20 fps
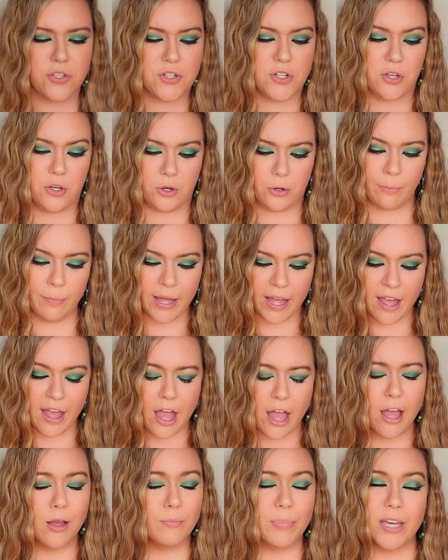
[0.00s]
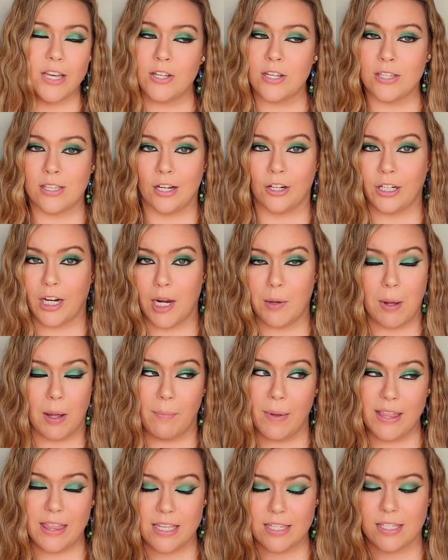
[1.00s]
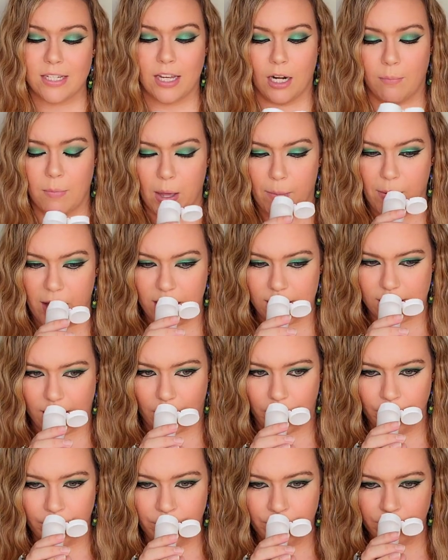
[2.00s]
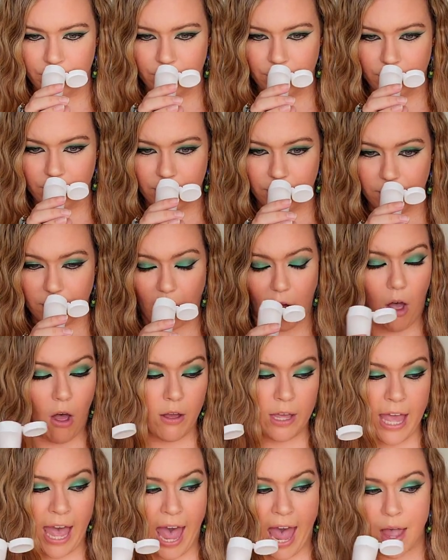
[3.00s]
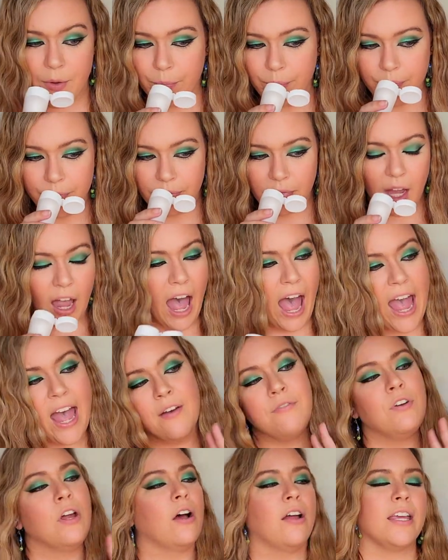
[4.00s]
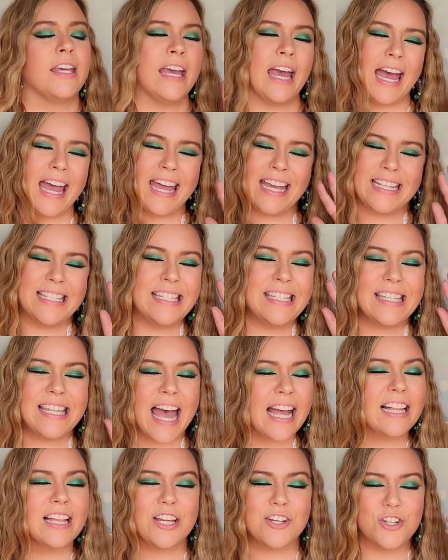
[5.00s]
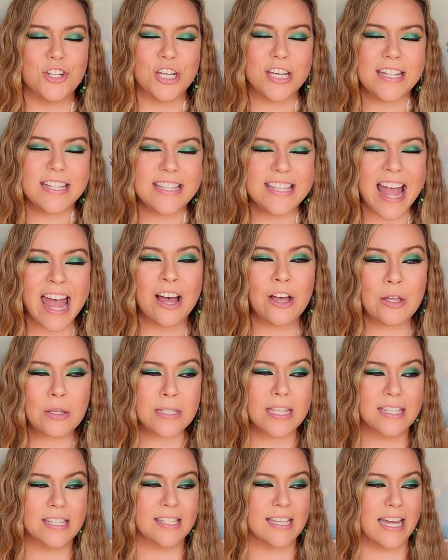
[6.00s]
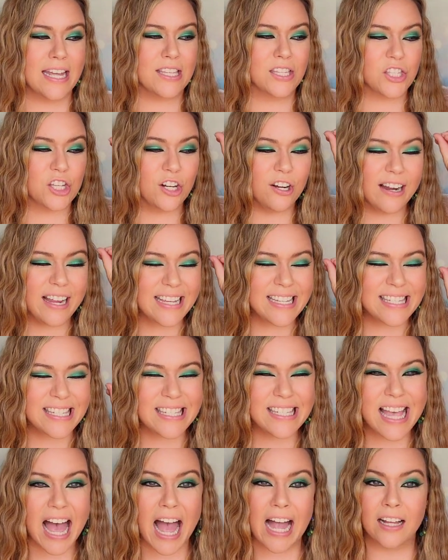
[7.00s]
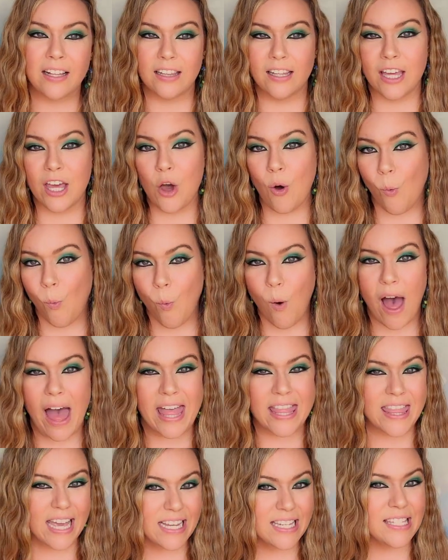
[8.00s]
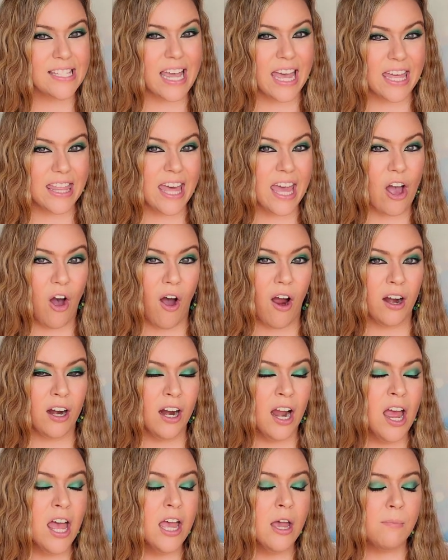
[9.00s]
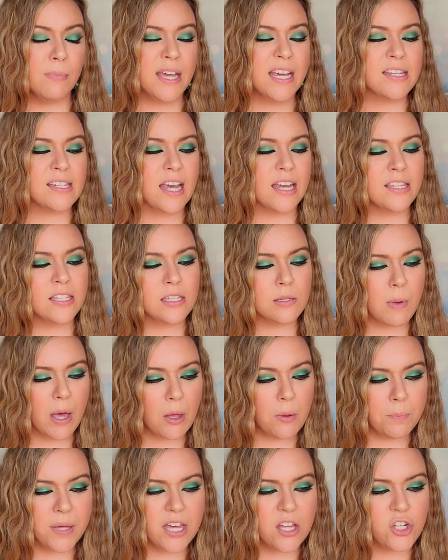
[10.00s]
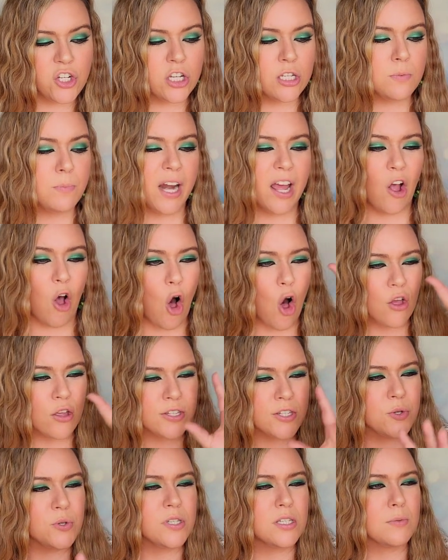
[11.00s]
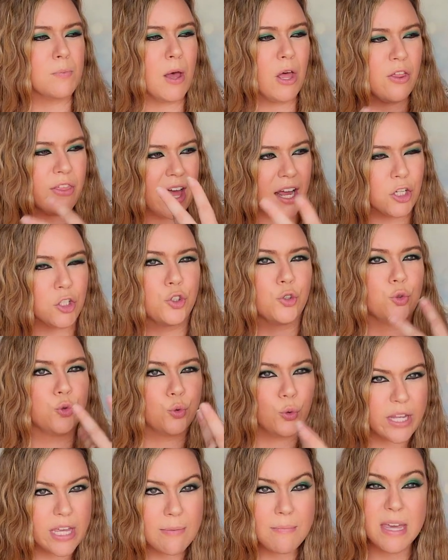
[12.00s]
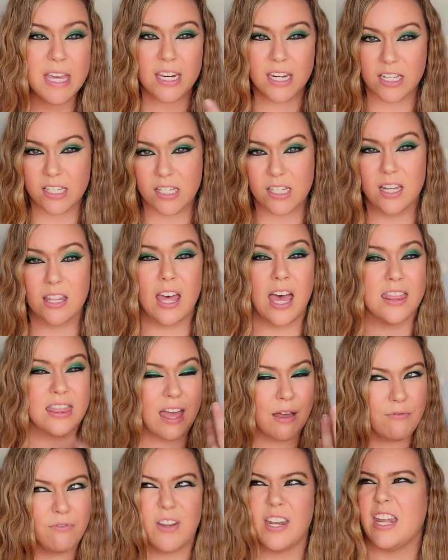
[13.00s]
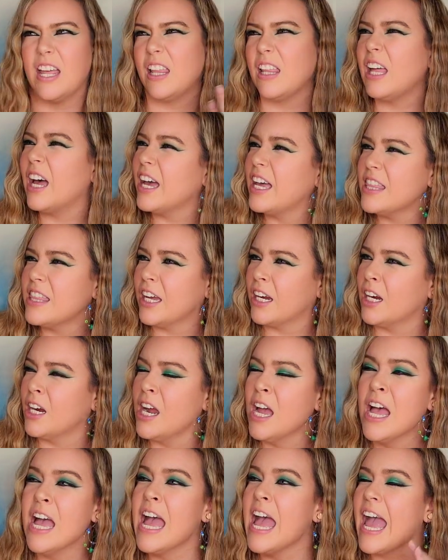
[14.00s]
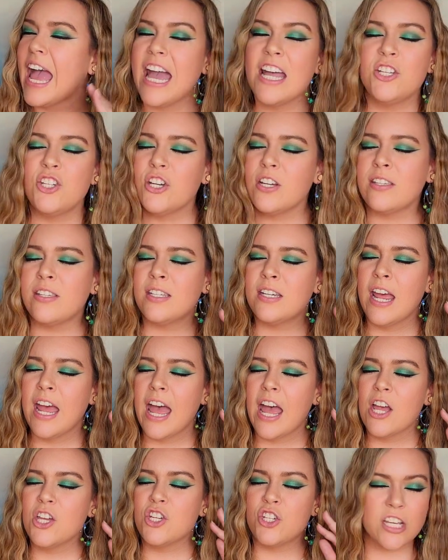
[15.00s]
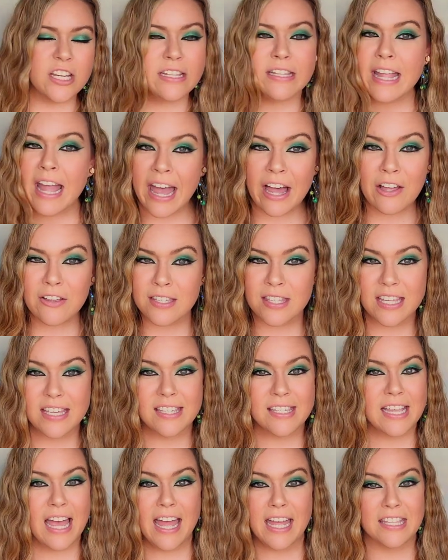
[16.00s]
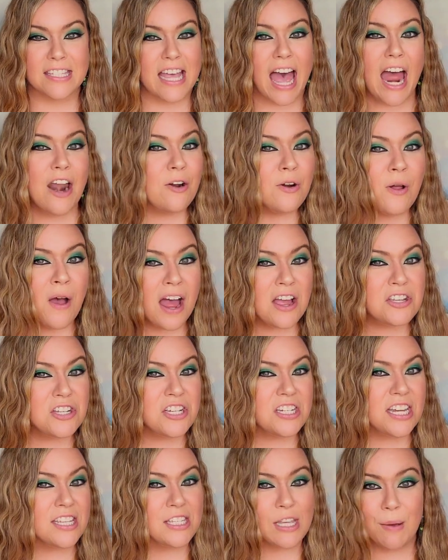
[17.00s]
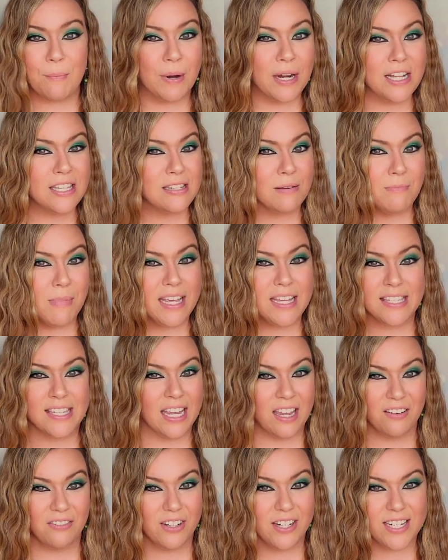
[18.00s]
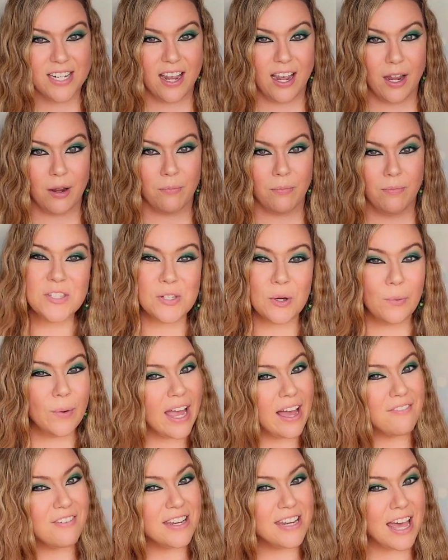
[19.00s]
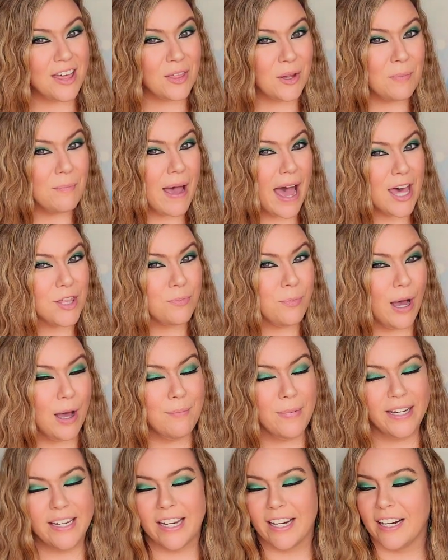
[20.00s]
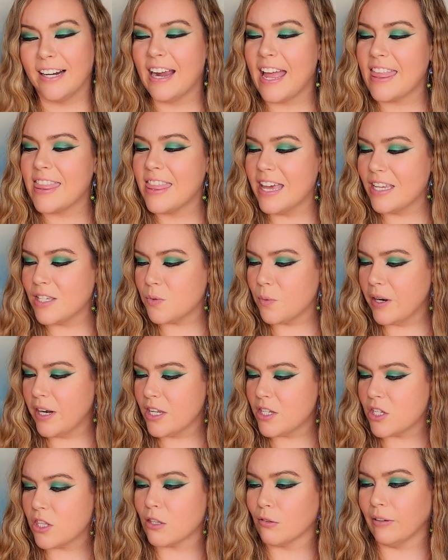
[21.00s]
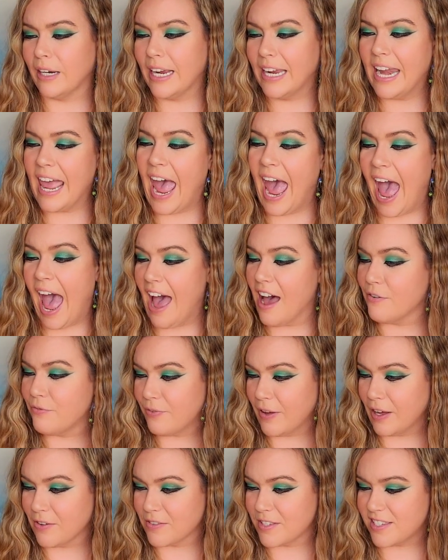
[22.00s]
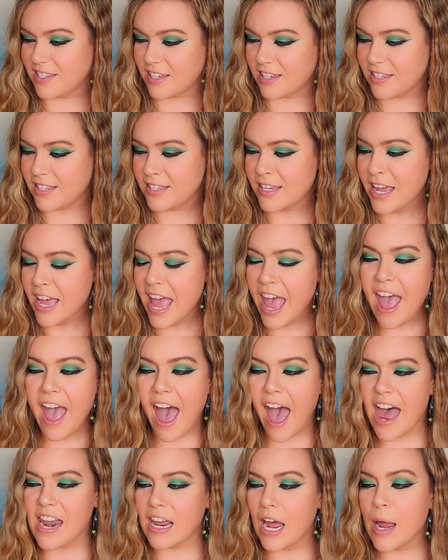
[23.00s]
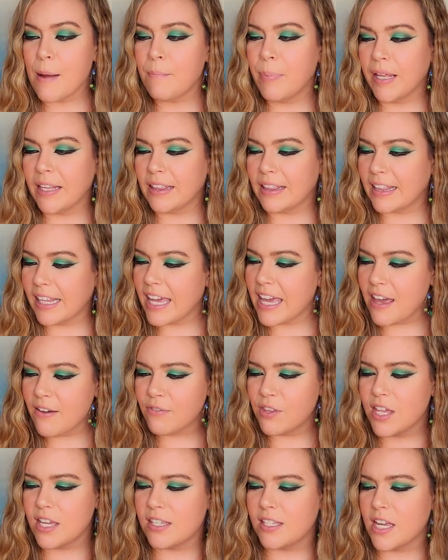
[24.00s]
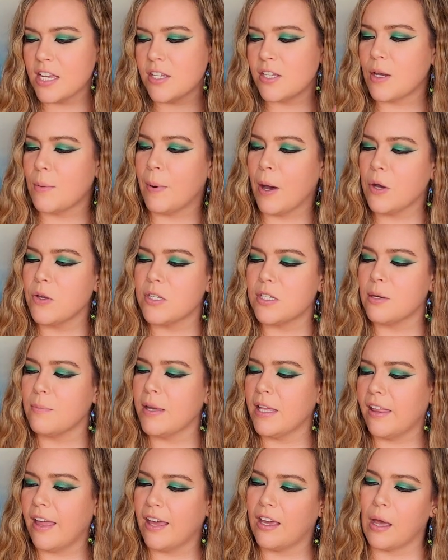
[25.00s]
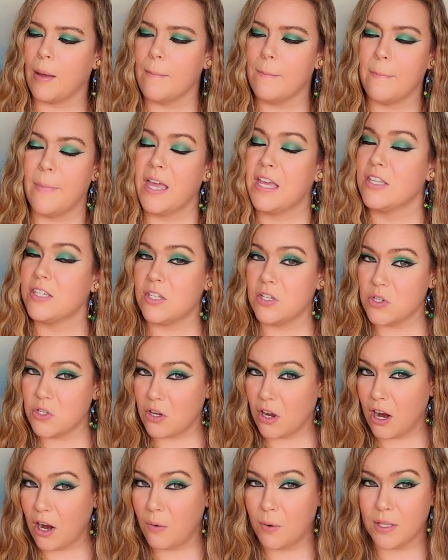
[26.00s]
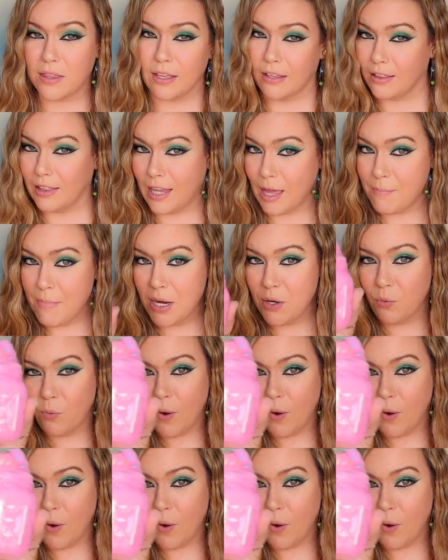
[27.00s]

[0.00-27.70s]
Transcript: tube. Peaches and Cream, I bet this is gonna be amazing. Oh yeah. I have no, yeah, exactly. She nails the scents. They're exactly what they say they are because I smell peaches, but I also smell that creaminess to that, that vanilla in there. It just, she nails the scents. I don't know how she does it, but it's amazing every time. So we have another bath bomb in here. This one is 3.5 ounces. And I believe this is supposed to be like a mason jar with a lemon